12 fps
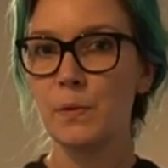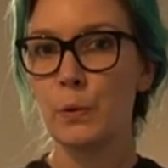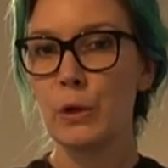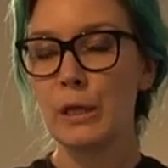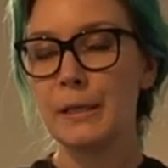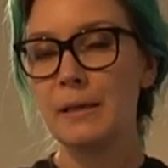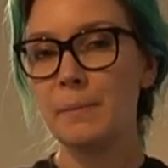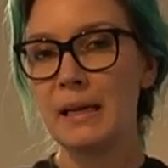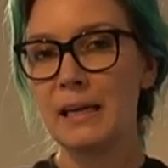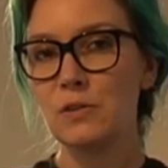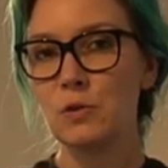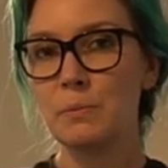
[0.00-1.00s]
Worth a little bit
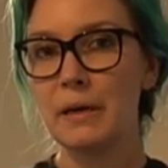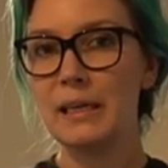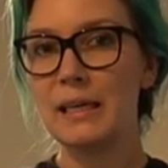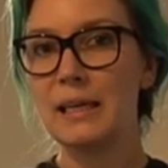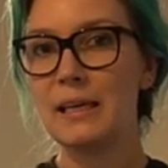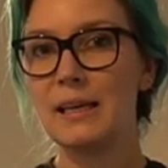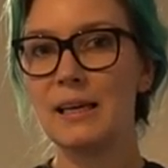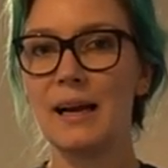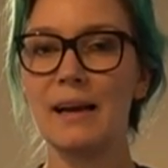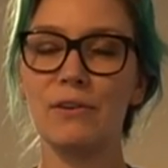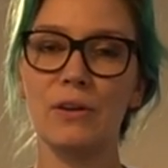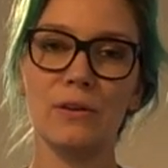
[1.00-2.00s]
extra money.
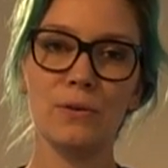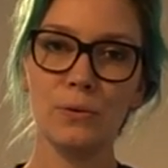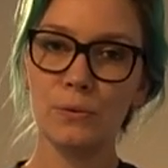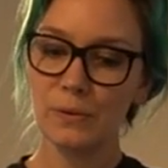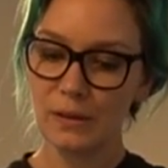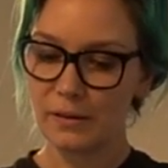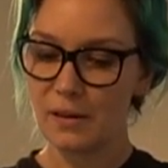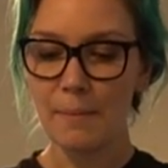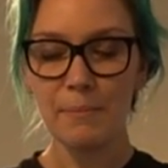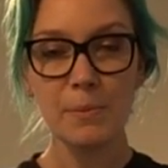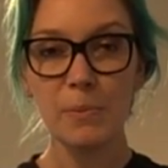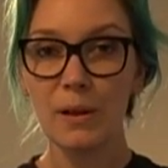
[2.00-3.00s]
I've got the cool little
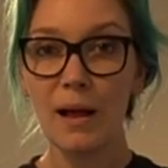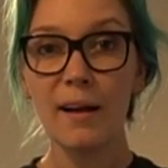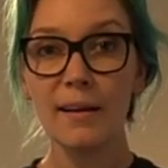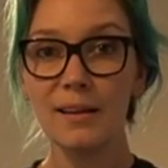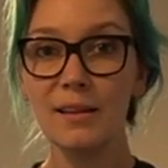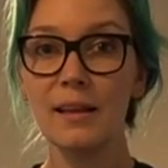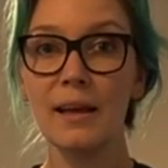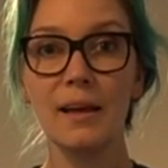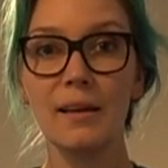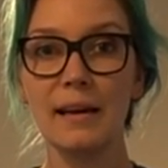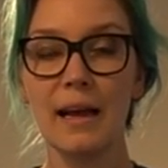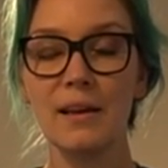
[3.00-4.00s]
number plaque in
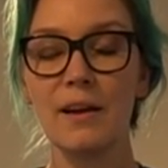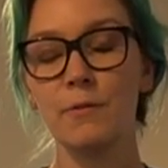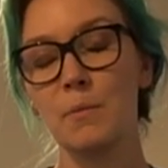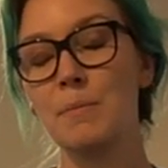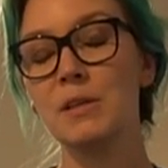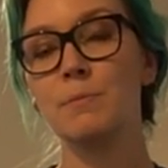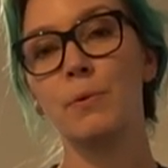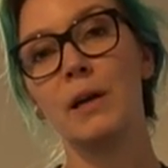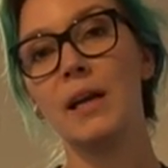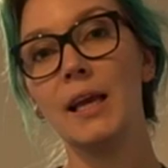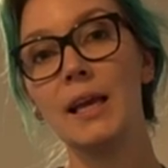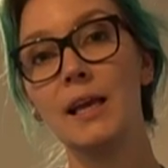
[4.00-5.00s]
there now that I've remembered to put
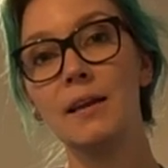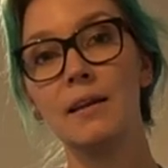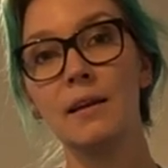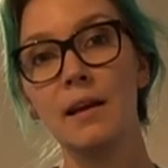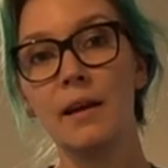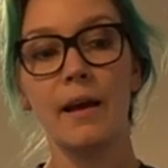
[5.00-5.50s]
it in.